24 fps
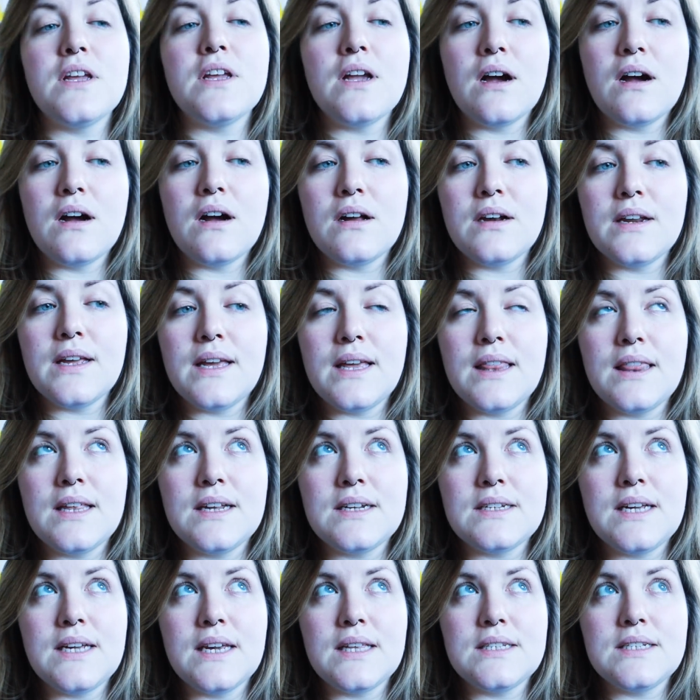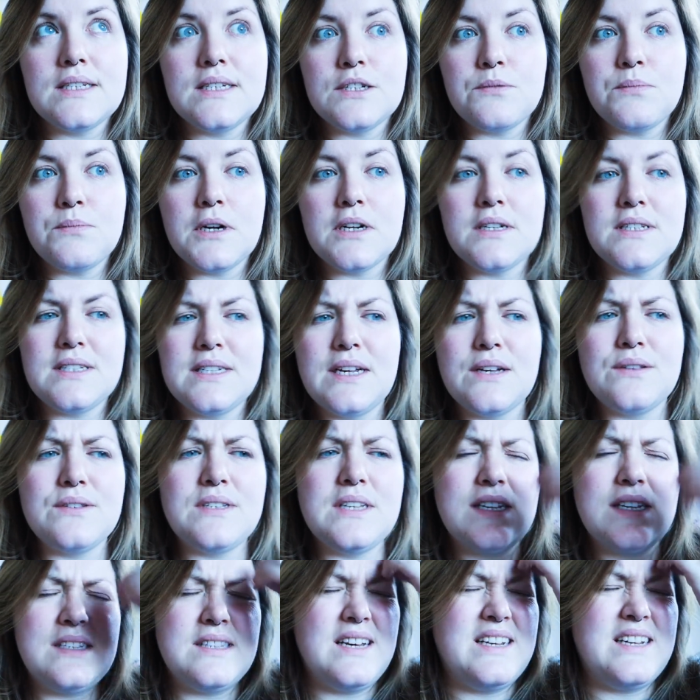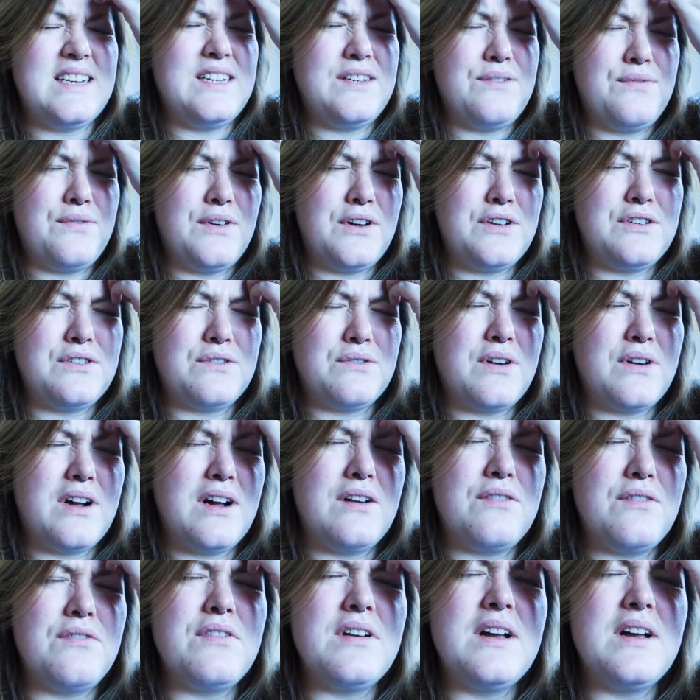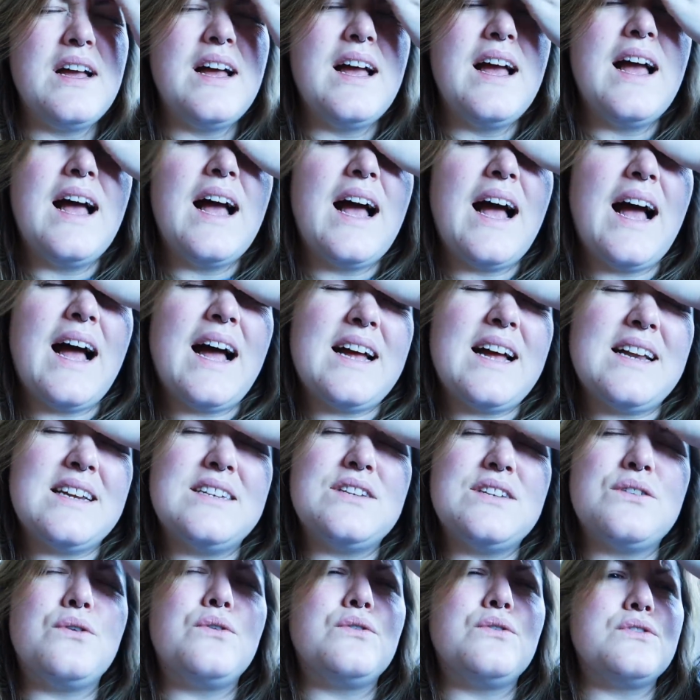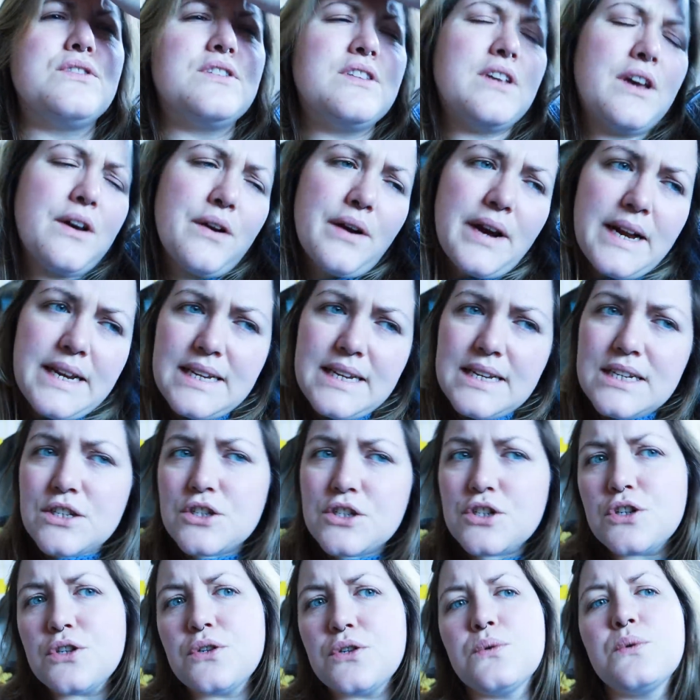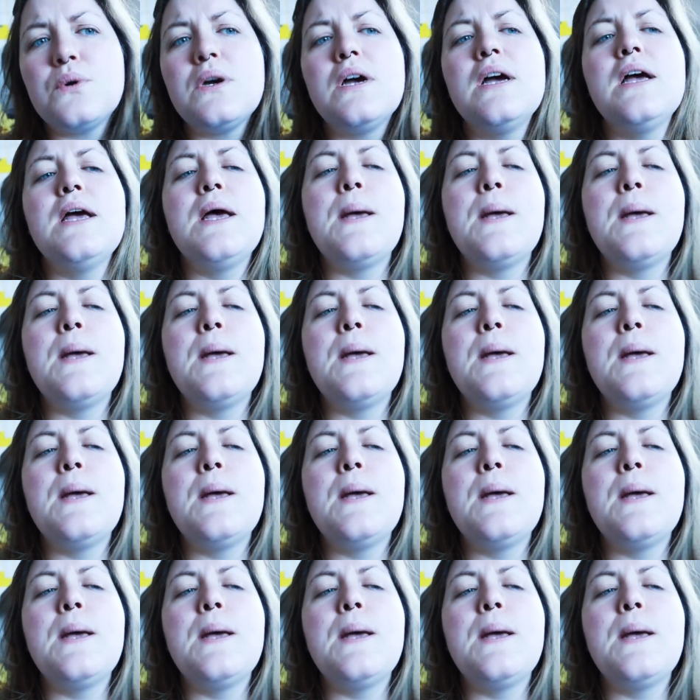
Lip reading: the yarn, and then take the stitch markers downstairs that I need to photograph. And also I need to